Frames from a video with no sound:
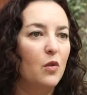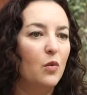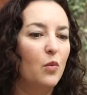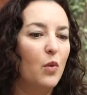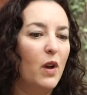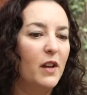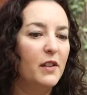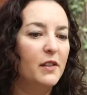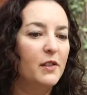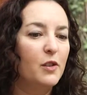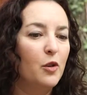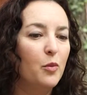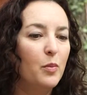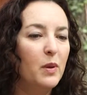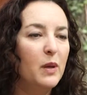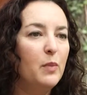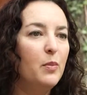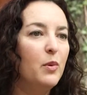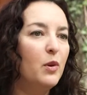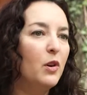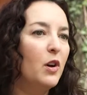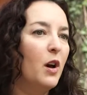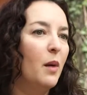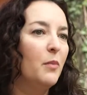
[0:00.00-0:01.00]
Right, so
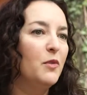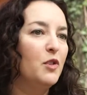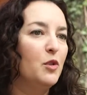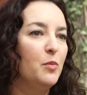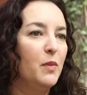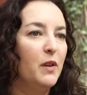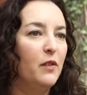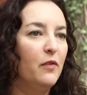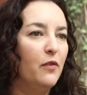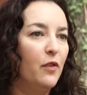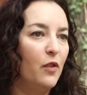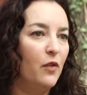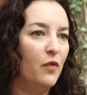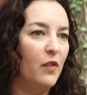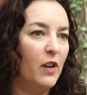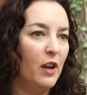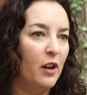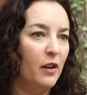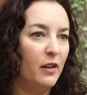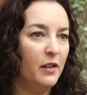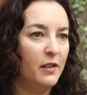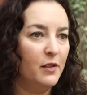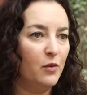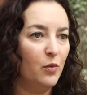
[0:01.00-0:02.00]
people come to me for
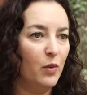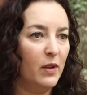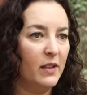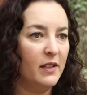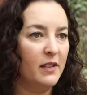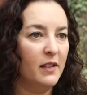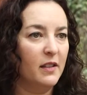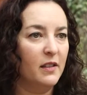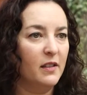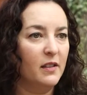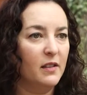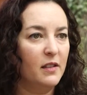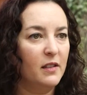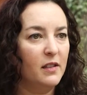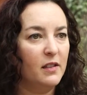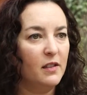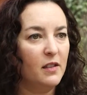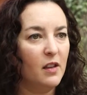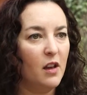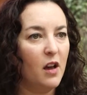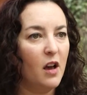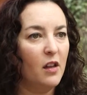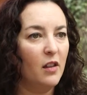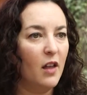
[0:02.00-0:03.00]
various reasons.
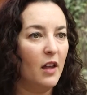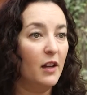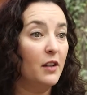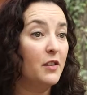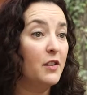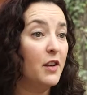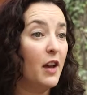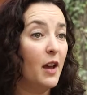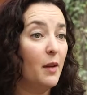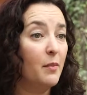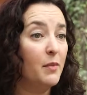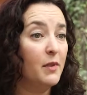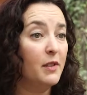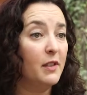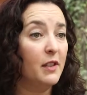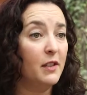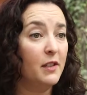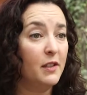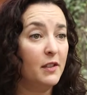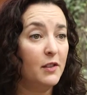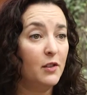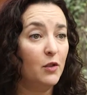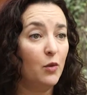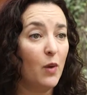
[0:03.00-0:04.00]
A lot of times
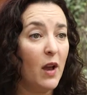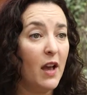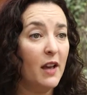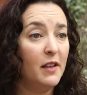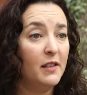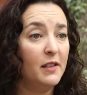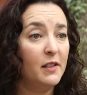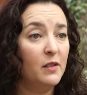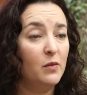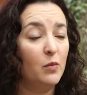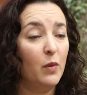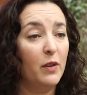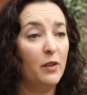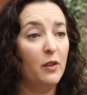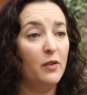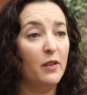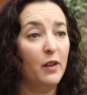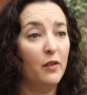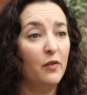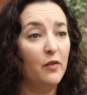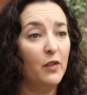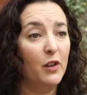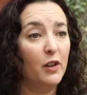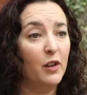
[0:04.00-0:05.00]
it's stress, whether
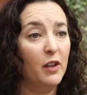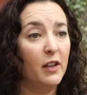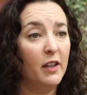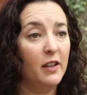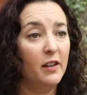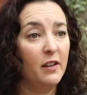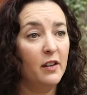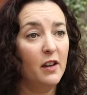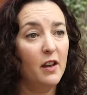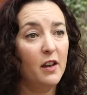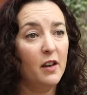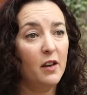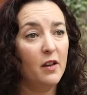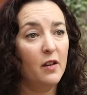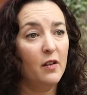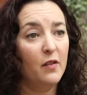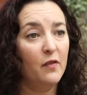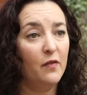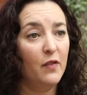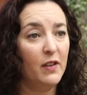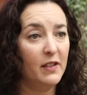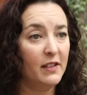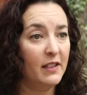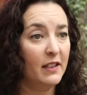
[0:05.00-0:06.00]
they feel it
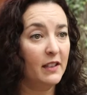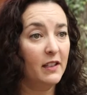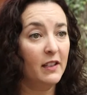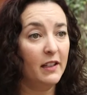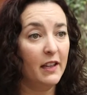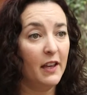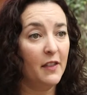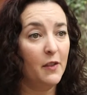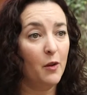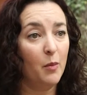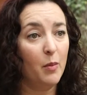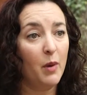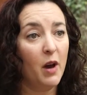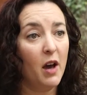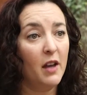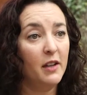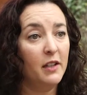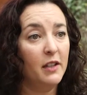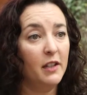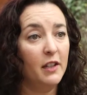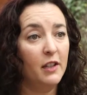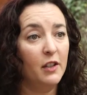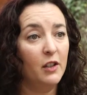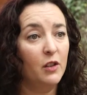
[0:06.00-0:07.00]
physically in their
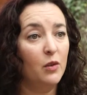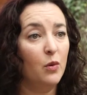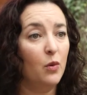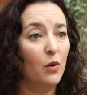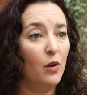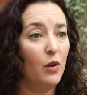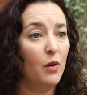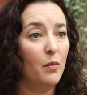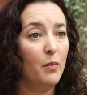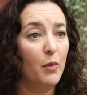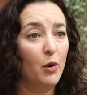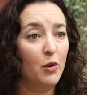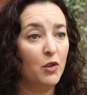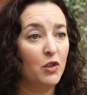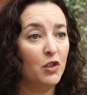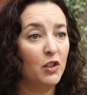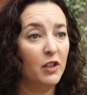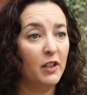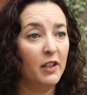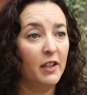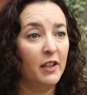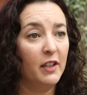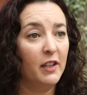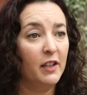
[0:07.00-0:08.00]
body or
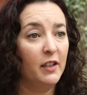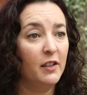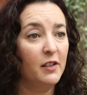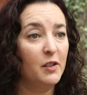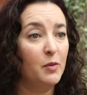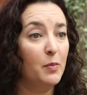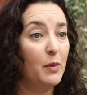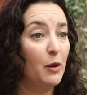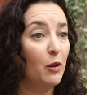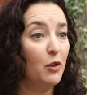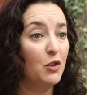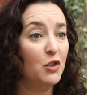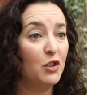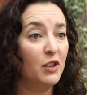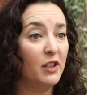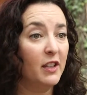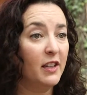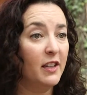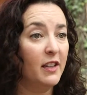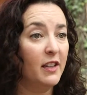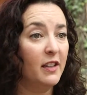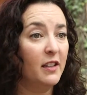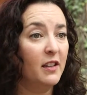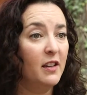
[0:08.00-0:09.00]
emotionally,
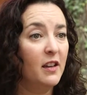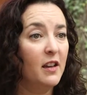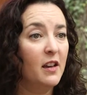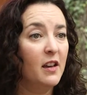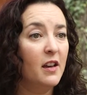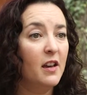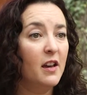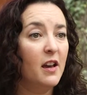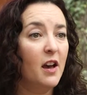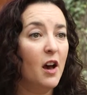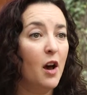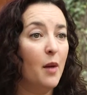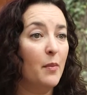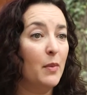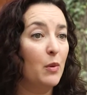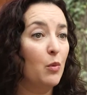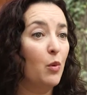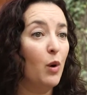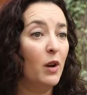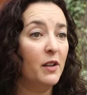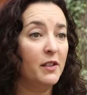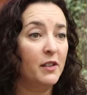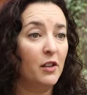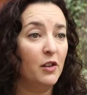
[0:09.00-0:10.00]
spiritually. It
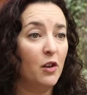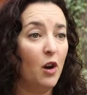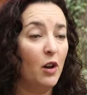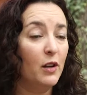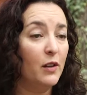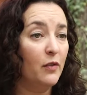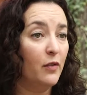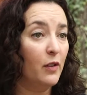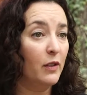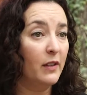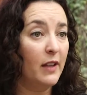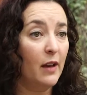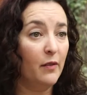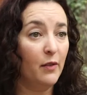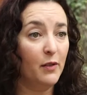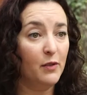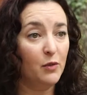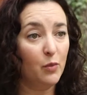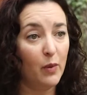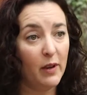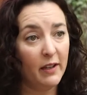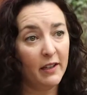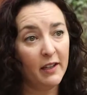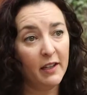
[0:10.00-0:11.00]
works on all different levels.
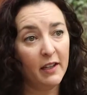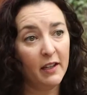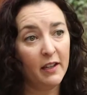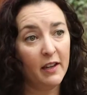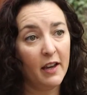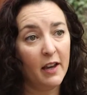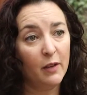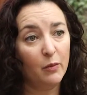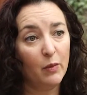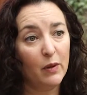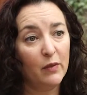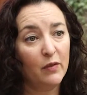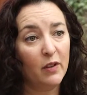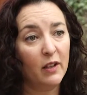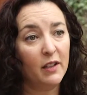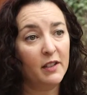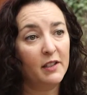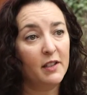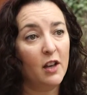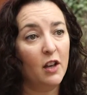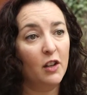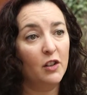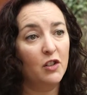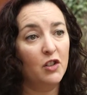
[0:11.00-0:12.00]
Reiki and
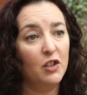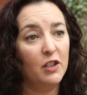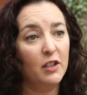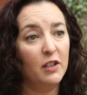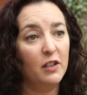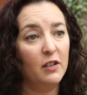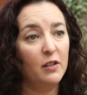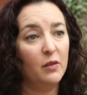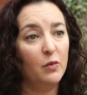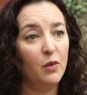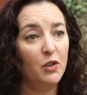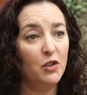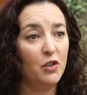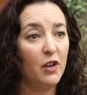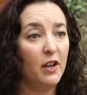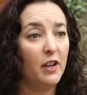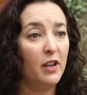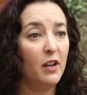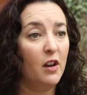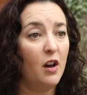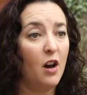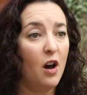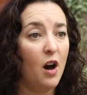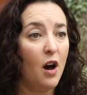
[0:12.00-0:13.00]
reflexology, which
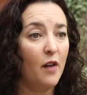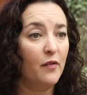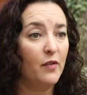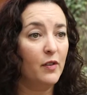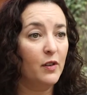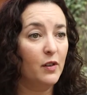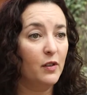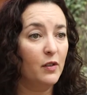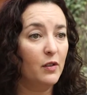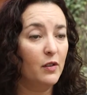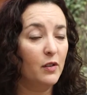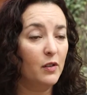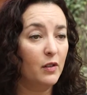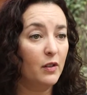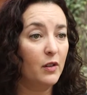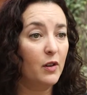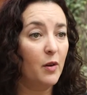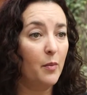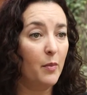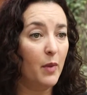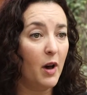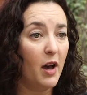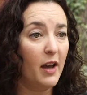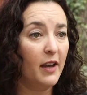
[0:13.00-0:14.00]
I often
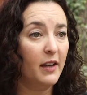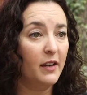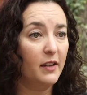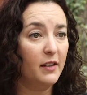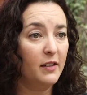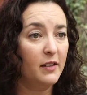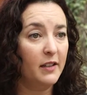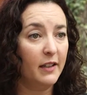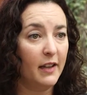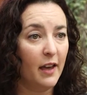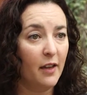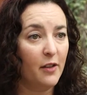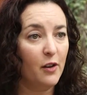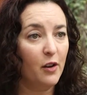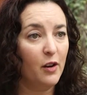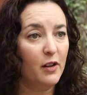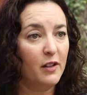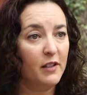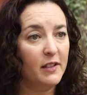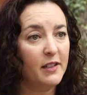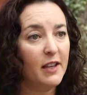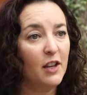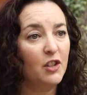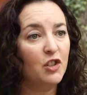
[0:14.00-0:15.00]
combine together in a
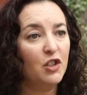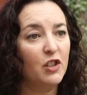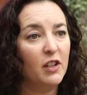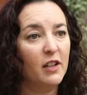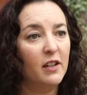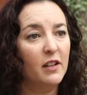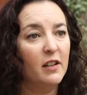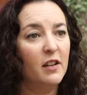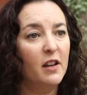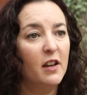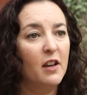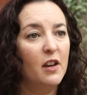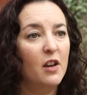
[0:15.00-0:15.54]
session,